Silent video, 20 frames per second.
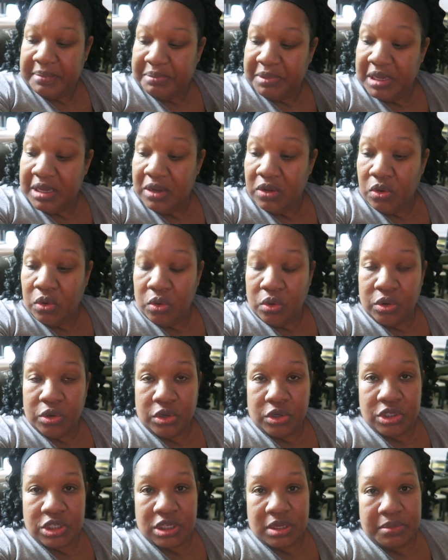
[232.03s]
I'm going to
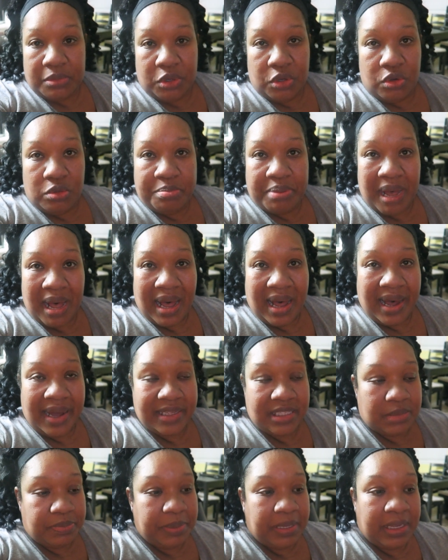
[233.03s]
order some new
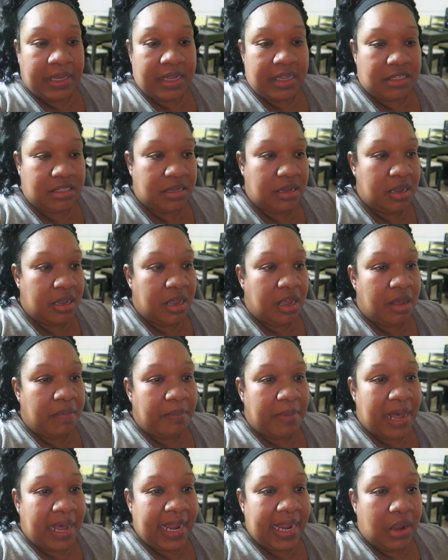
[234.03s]
pots because
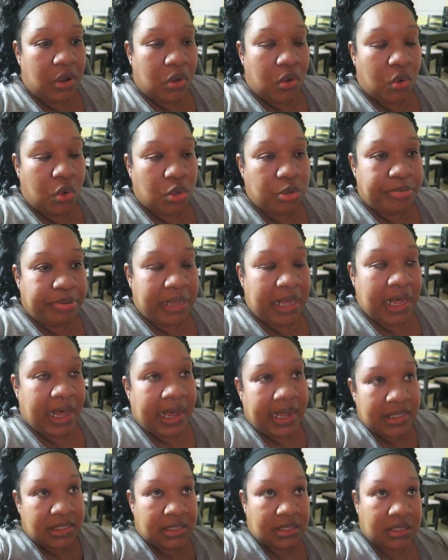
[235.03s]
my old
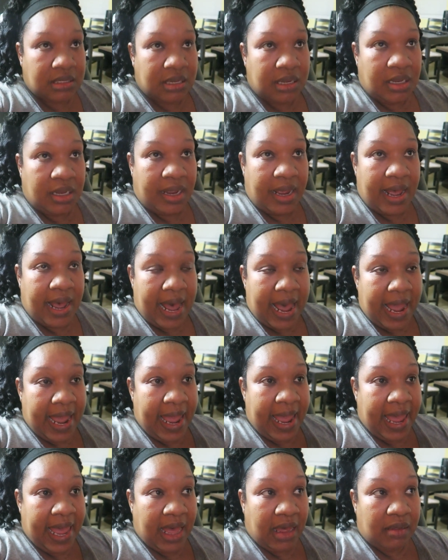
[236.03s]
pots, I
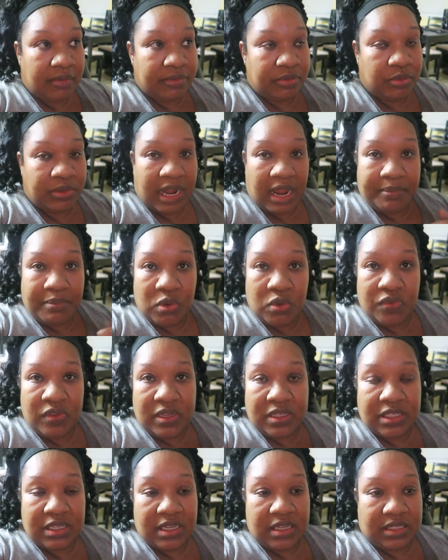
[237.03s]
have, when I moved
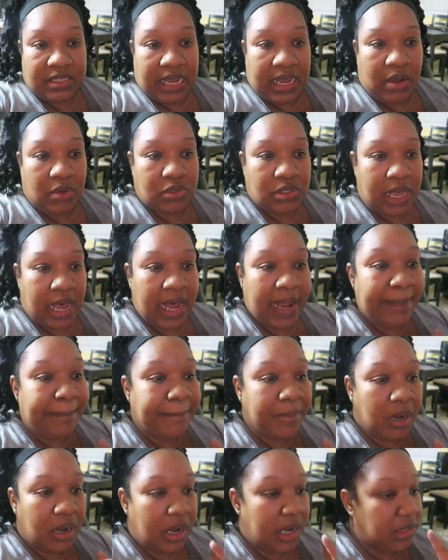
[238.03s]
into this house, I
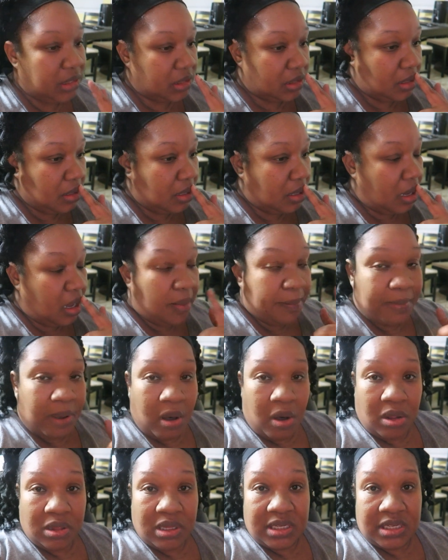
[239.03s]
bought
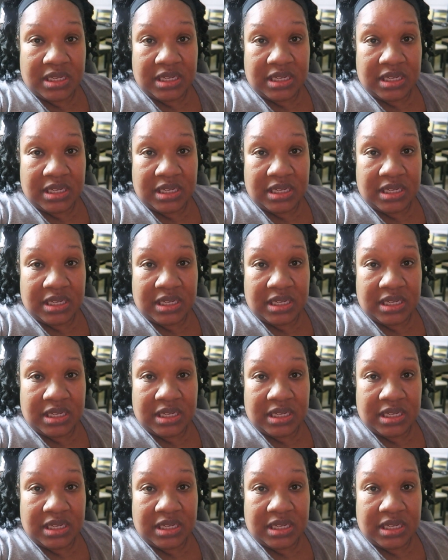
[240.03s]
Paula